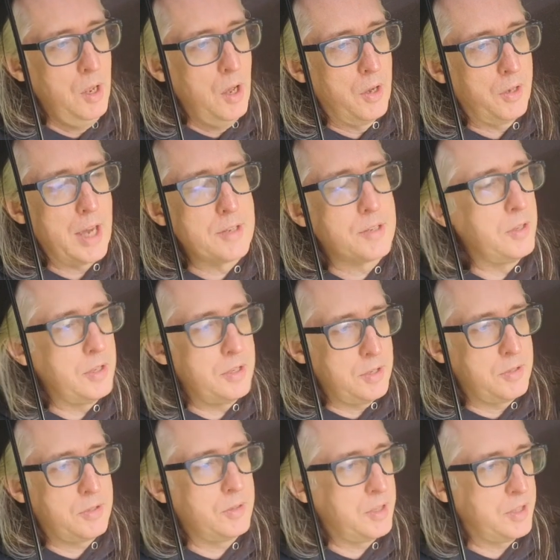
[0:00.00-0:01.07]
Okay, so this
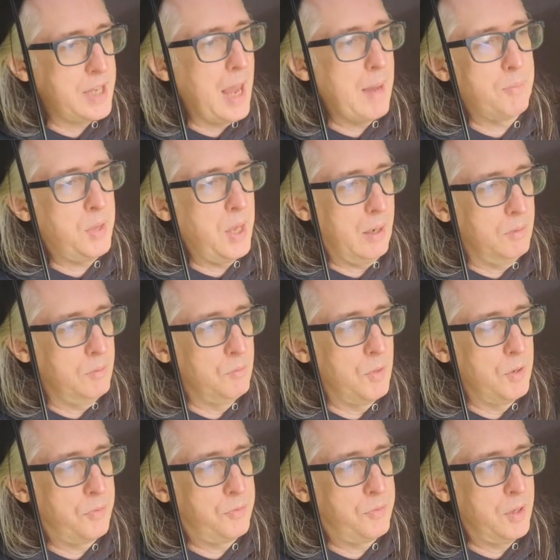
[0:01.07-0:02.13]
is the same thing
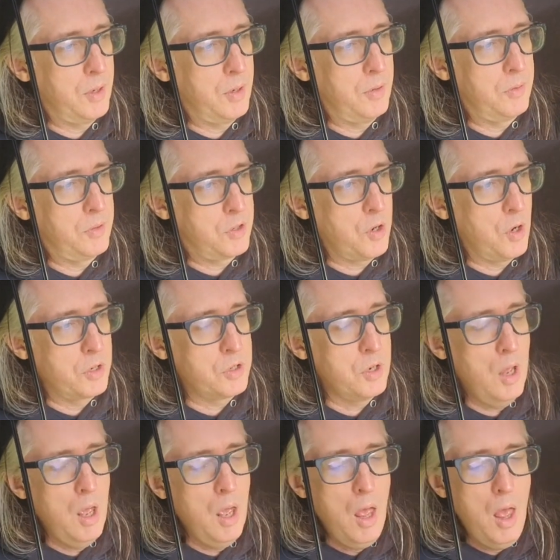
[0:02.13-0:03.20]
with the church.
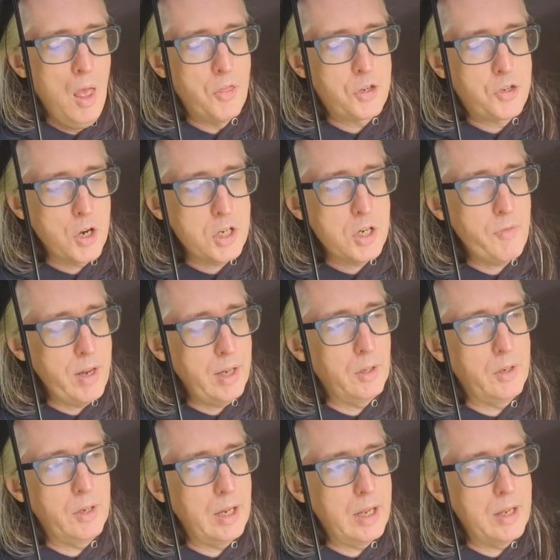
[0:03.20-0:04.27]
The Church of
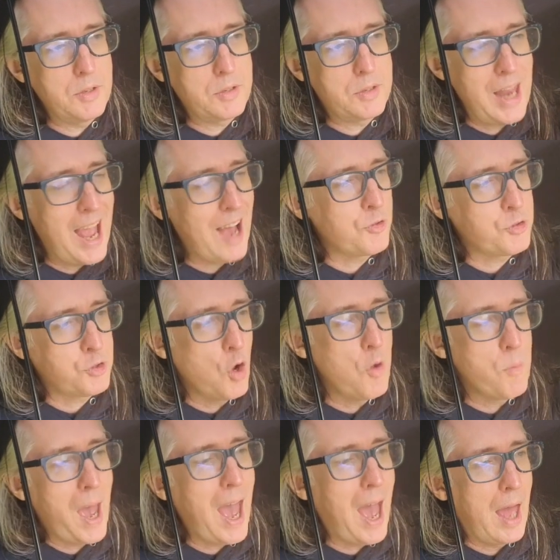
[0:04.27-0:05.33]
England is now so
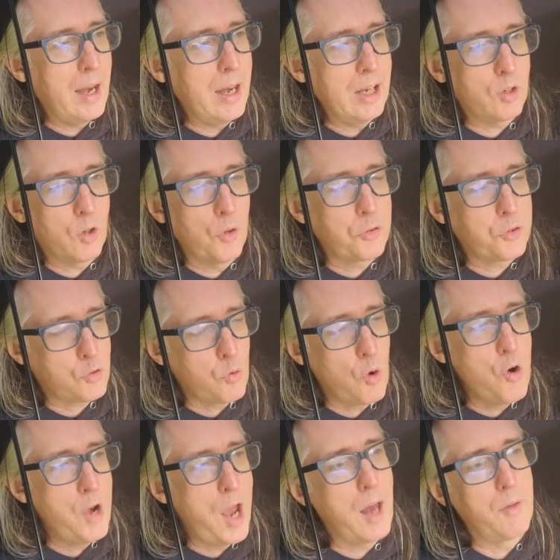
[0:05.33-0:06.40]
bad, it got
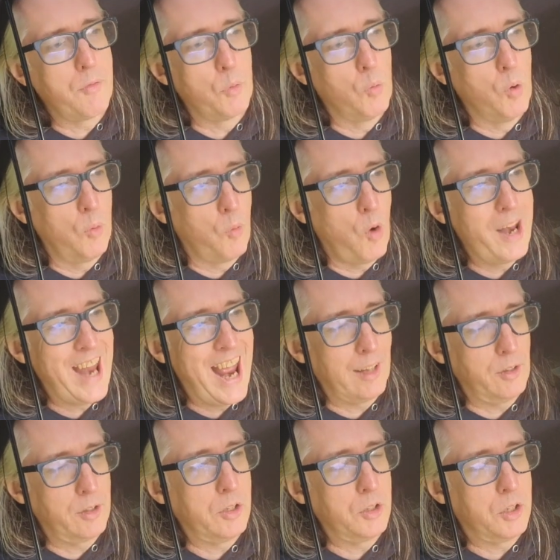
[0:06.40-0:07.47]
thrown out of the worldwide
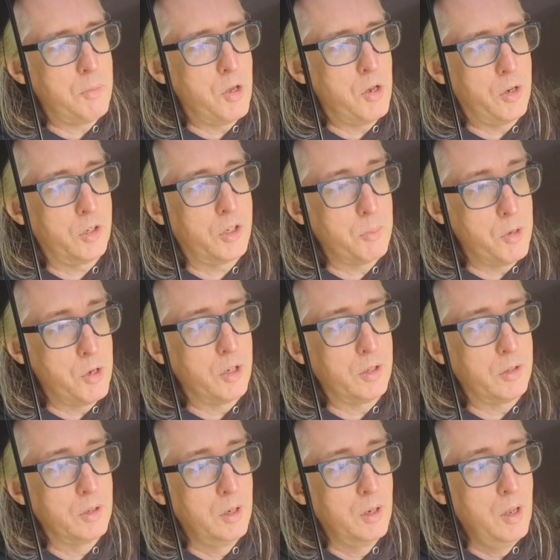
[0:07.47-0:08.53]
Anglican communion.
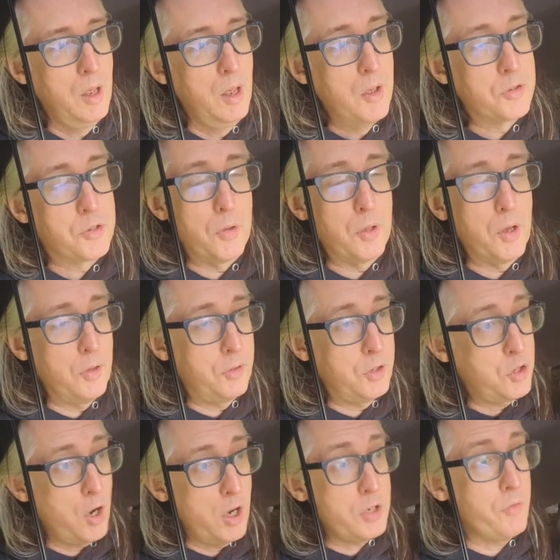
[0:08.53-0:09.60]
So the
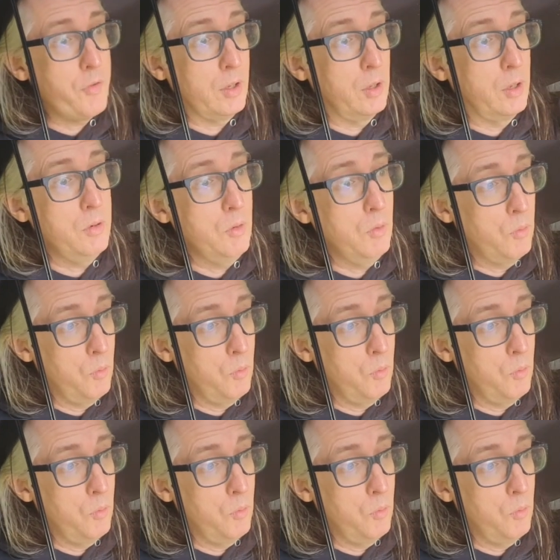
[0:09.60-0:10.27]
Church of England